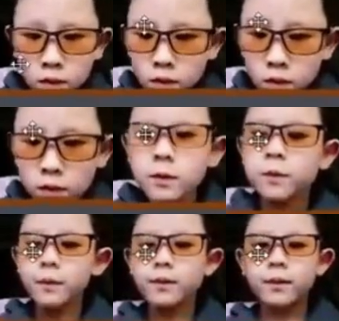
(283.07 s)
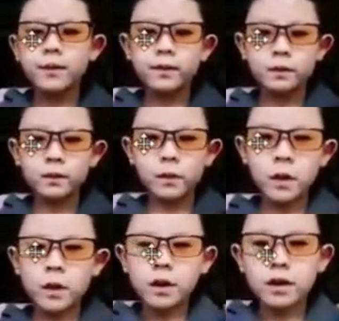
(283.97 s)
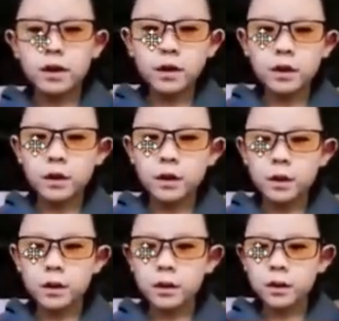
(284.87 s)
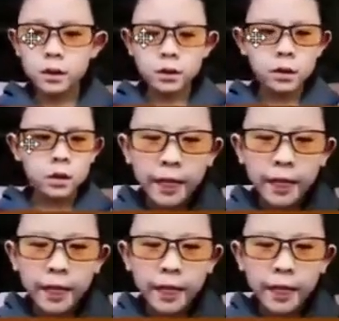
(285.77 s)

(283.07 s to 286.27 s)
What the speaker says: [no speech]